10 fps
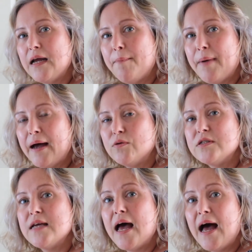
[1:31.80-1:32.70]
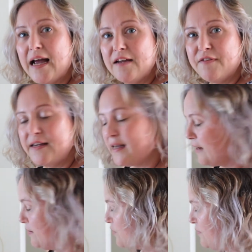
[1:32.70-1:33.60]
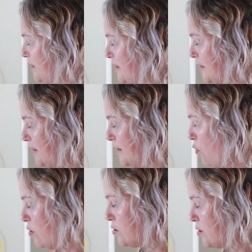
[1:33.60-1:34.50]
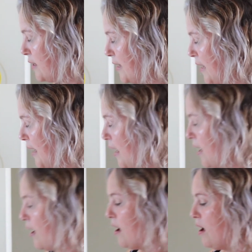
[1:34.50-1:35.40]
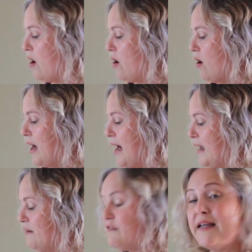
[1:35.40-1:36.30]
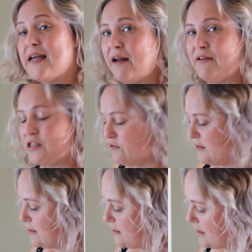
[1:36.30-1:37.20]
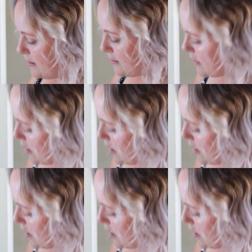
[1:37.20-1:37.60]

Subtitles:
about IV characteristics. What are IV characteristics?